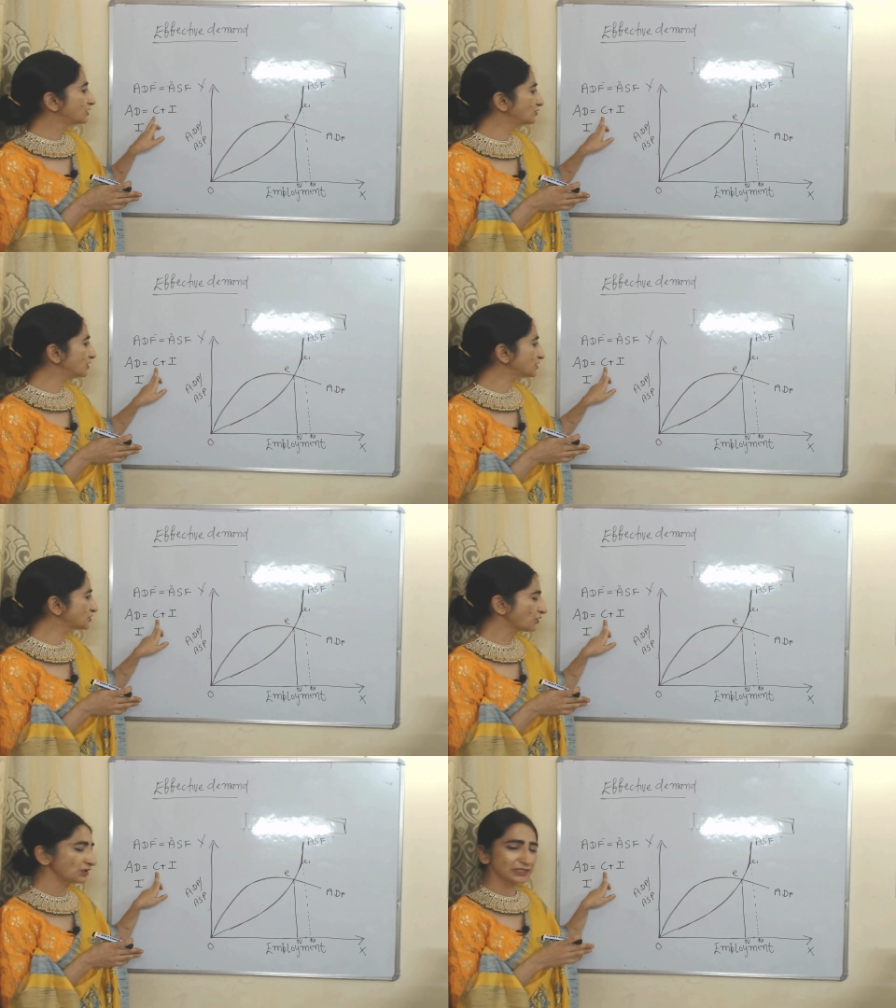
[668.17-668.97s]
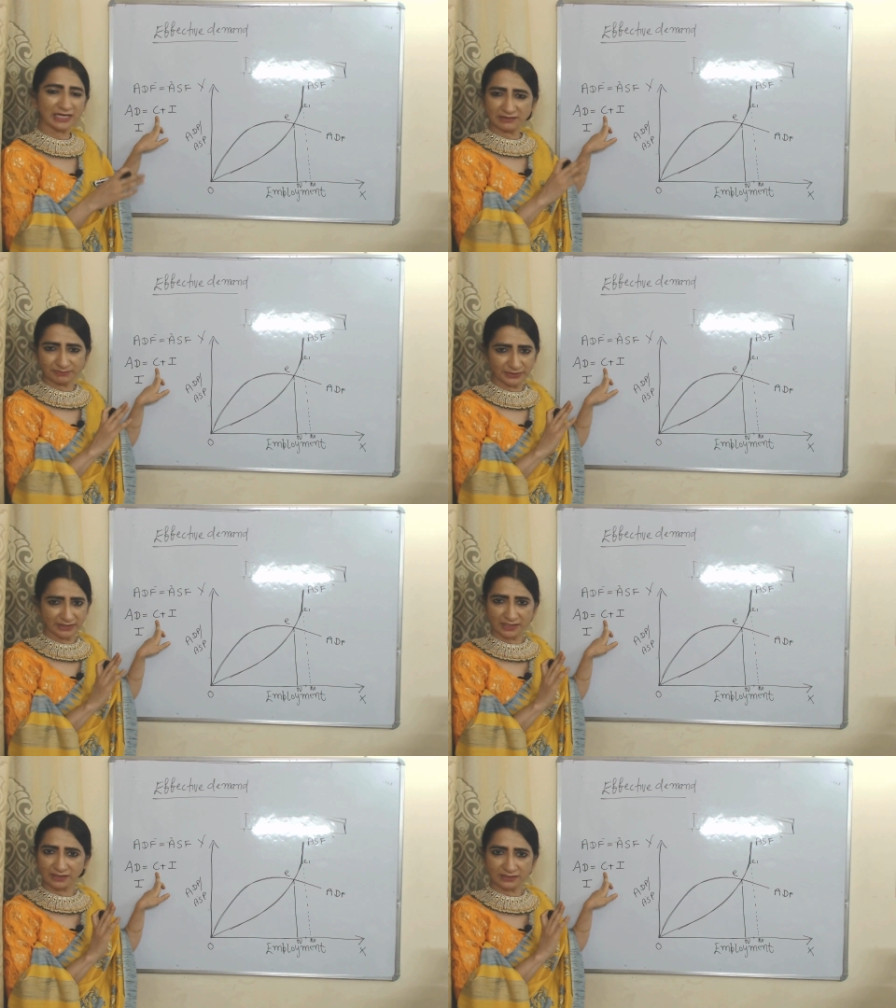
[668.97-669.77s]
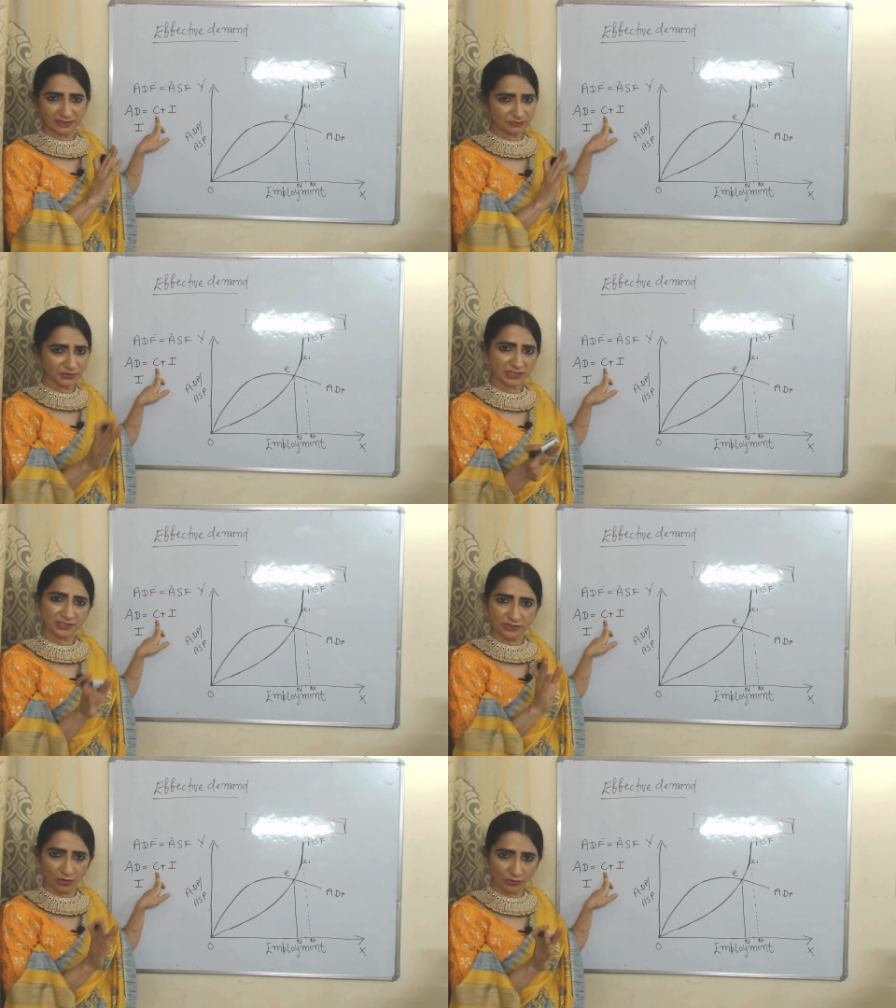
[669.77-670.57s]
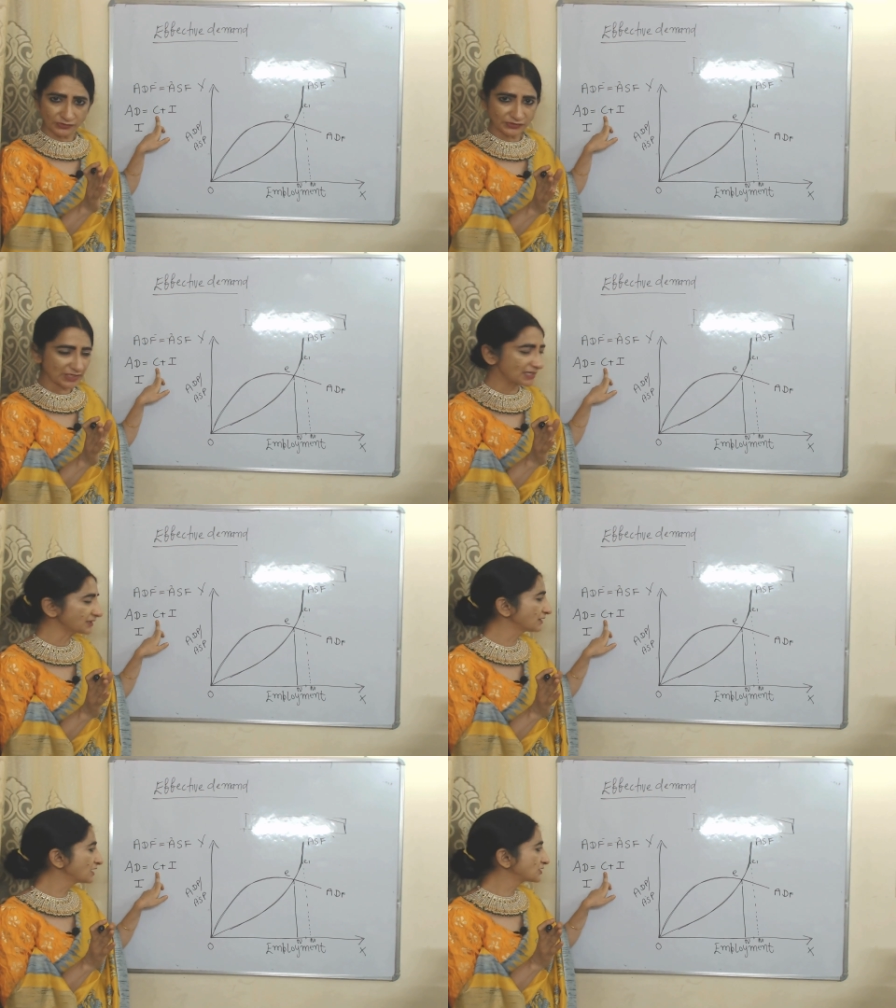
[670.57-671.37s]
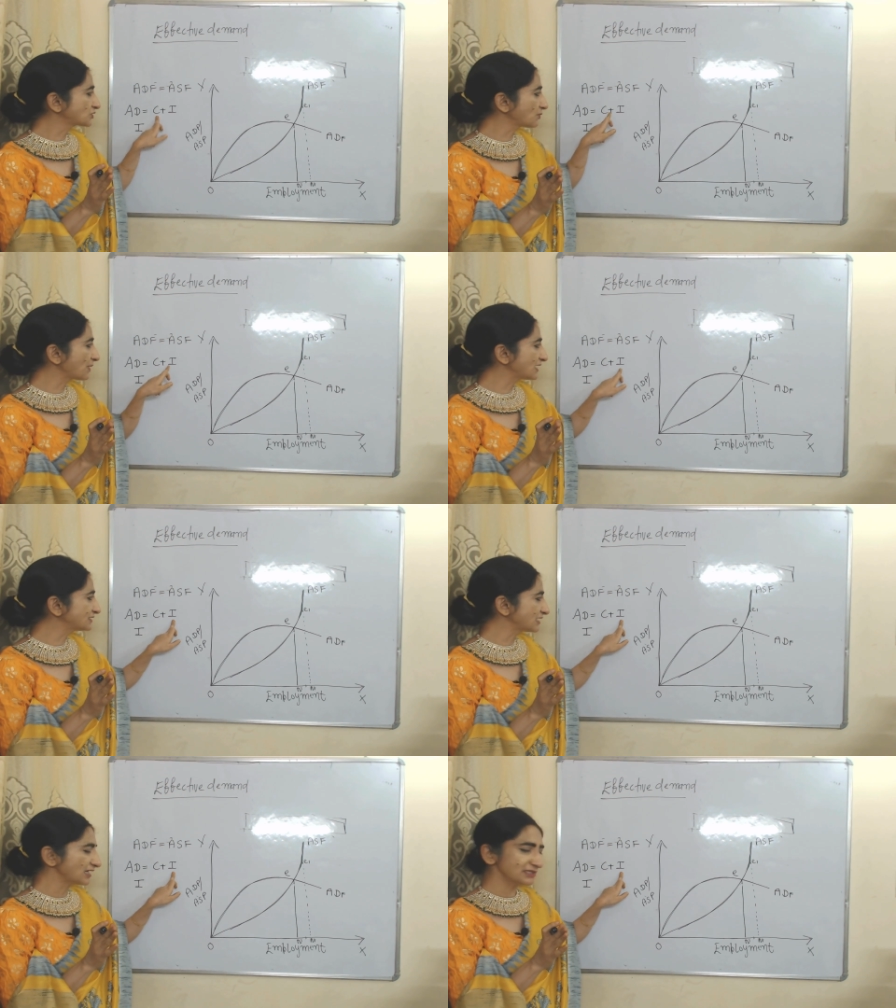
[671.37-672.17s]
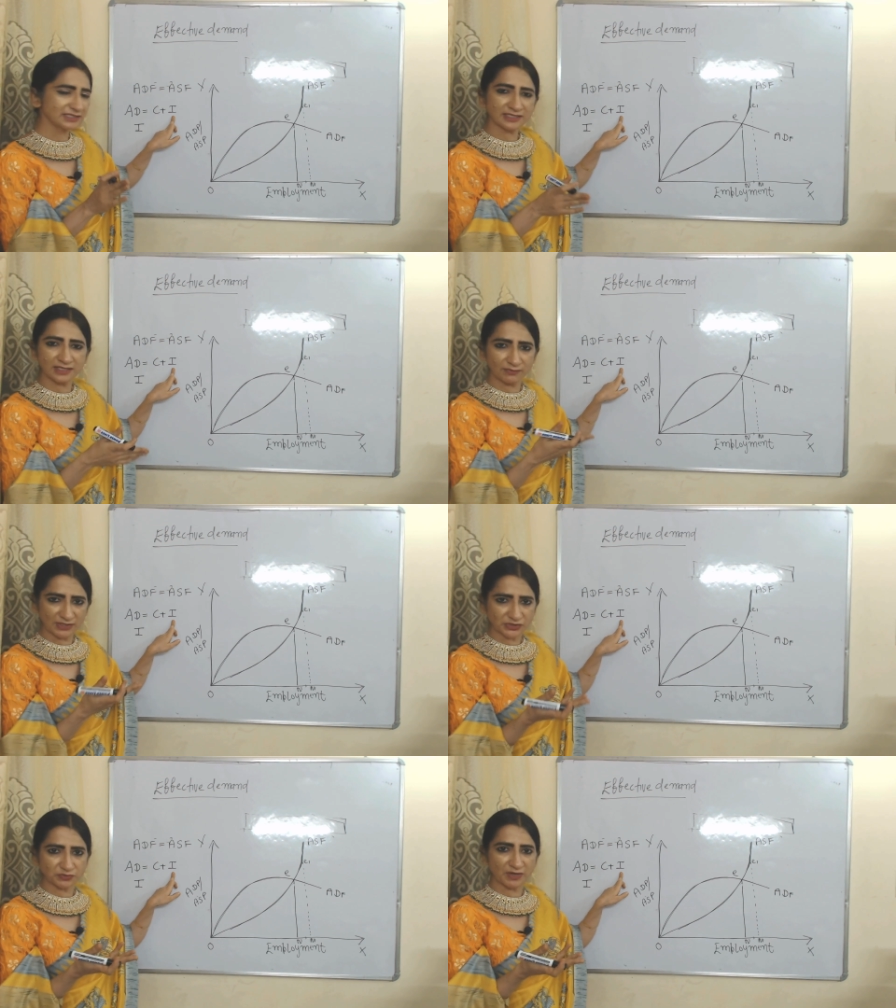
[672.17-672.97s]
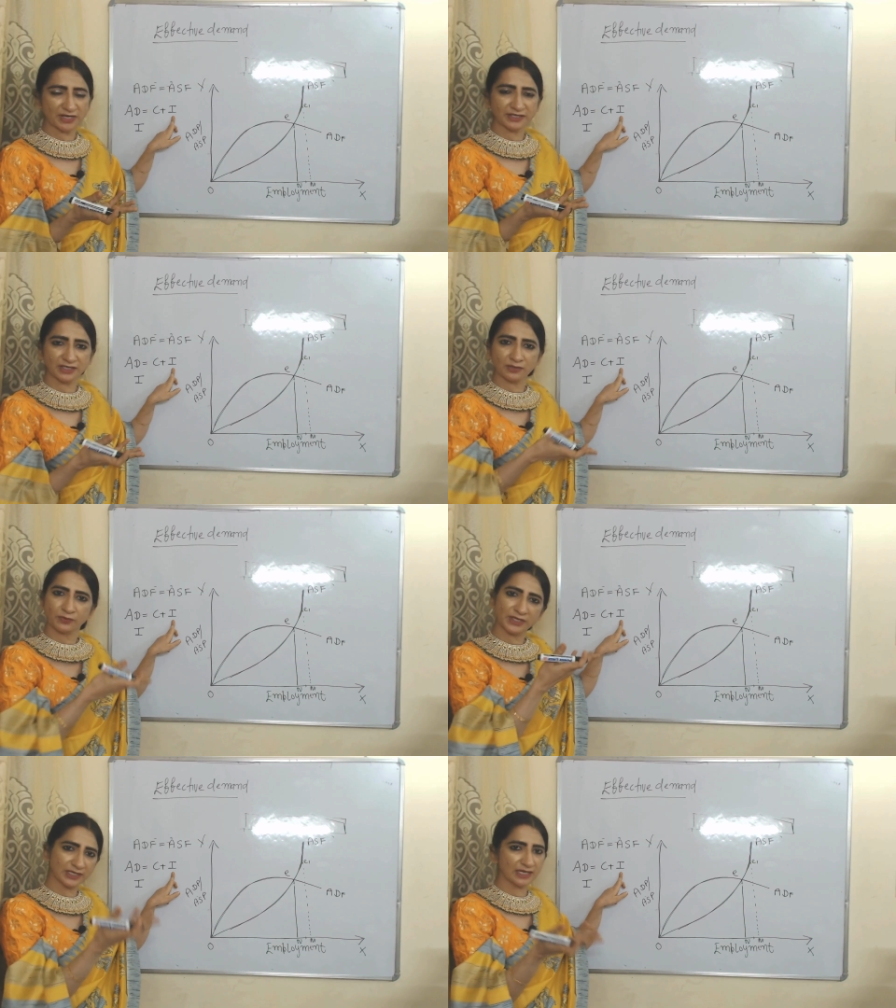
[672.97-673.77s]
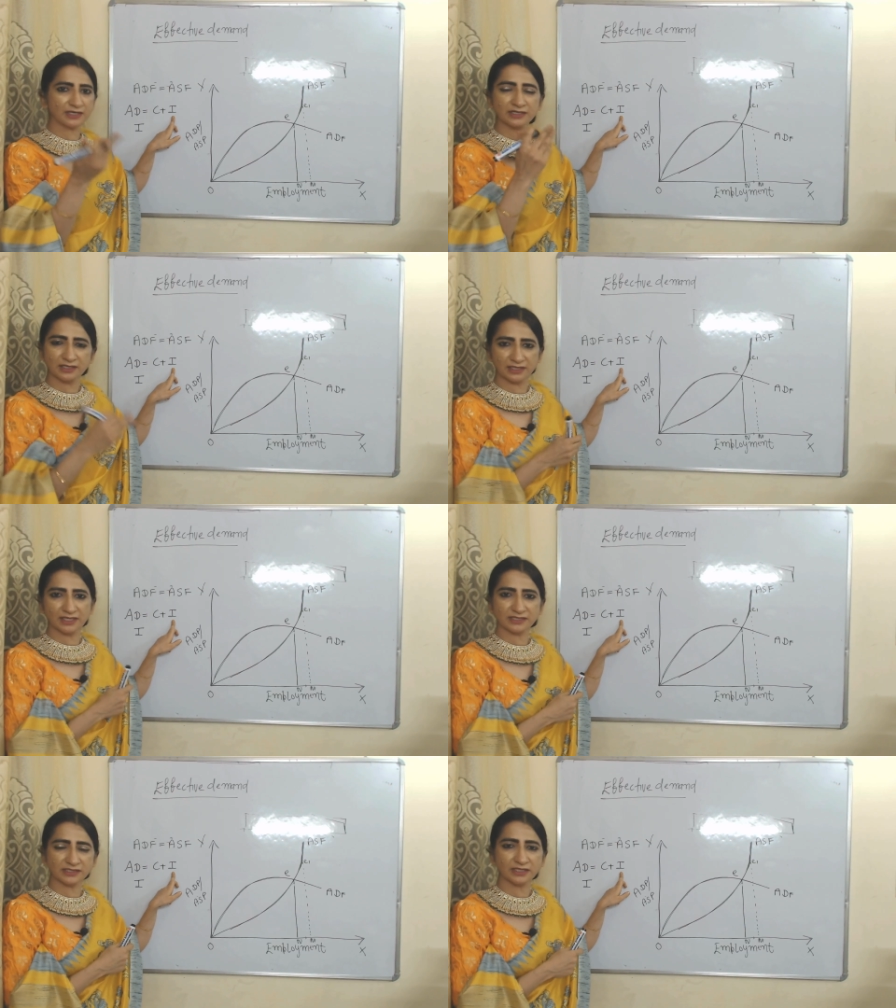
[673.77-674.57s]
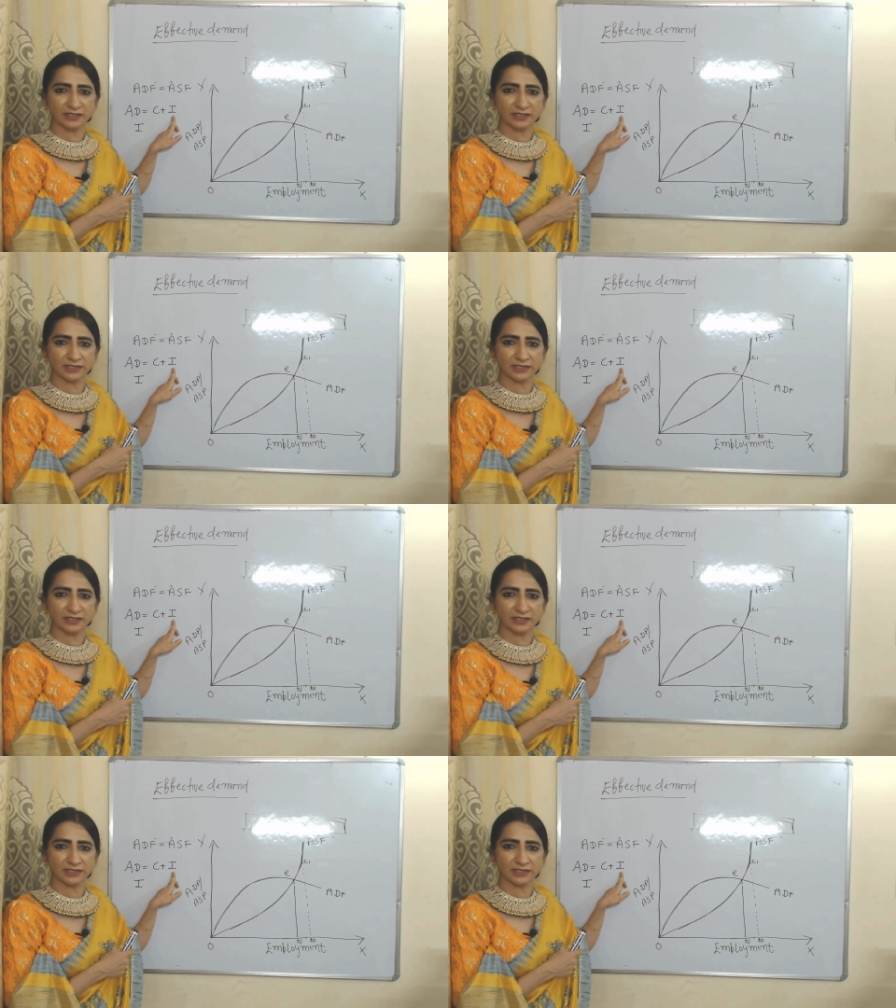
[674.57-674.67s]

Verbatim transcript: During short time period, consumption is constant. So, by change in investment, we can increase